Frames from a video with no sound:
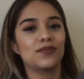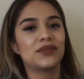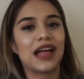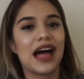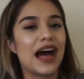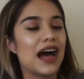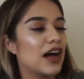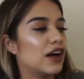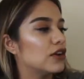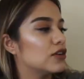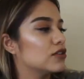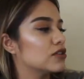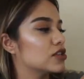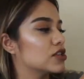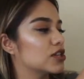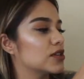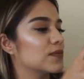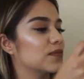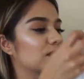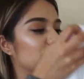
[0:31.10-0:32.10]

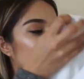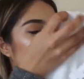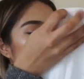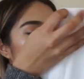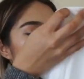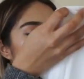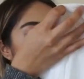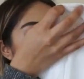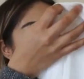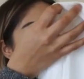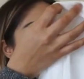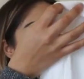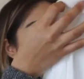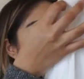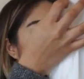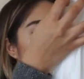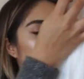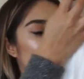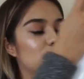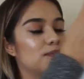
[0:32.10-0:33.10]
blouse. It's like
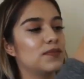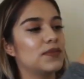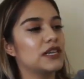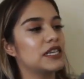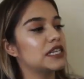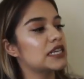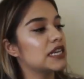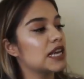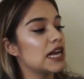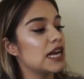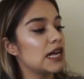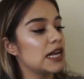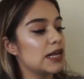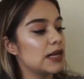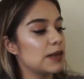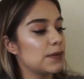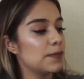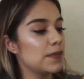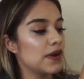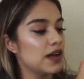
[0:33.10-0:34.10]
button
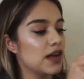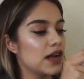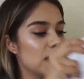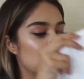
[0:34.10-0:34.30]
up.